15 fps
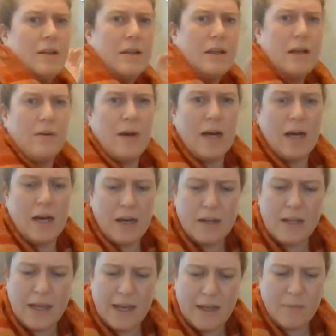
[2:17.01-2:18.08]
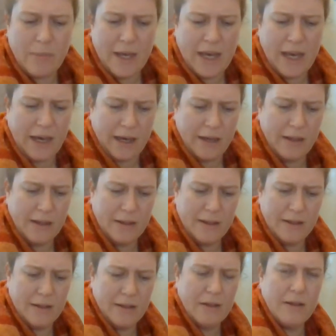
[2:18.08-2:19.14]
Now on that path,
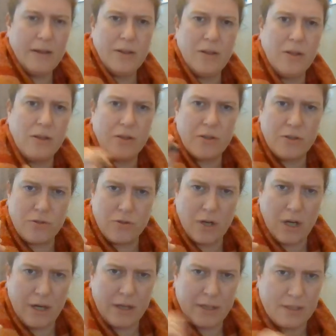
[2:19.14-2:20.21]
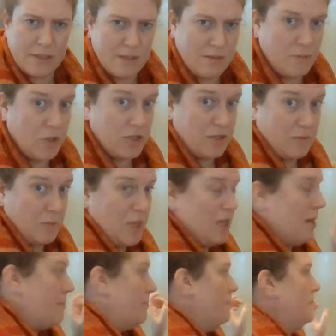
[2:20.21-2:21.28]
you can draw his smushed
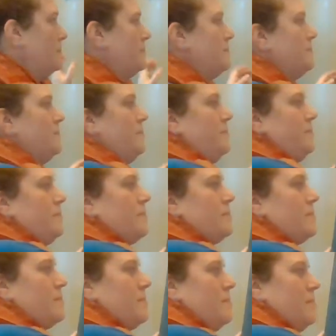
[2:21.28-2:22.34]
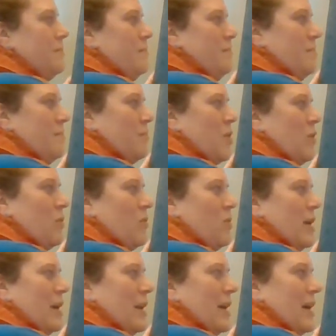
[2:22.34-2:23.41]
plum. But
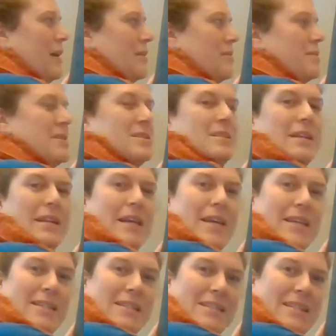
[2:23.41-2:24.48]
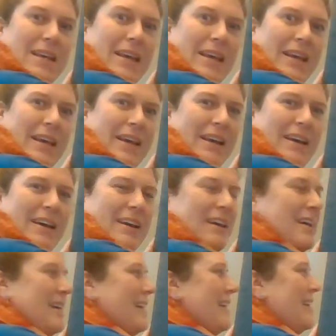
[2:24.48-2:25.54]
what else did he see
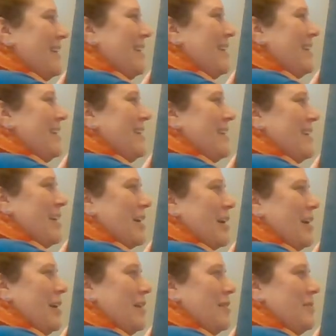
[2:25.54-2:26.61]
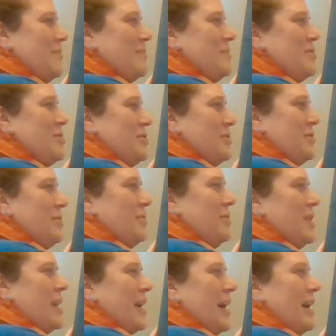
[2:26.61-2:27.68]
come to
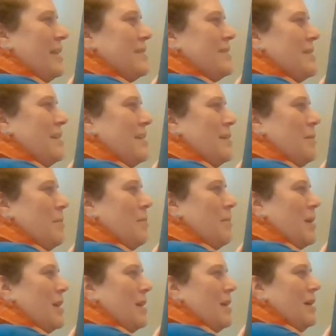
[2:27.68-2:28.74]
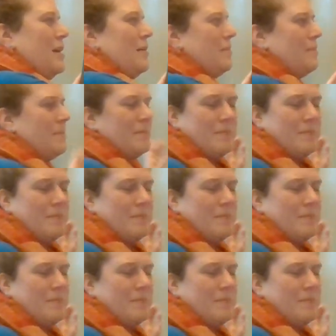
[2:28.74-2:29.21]
that plum?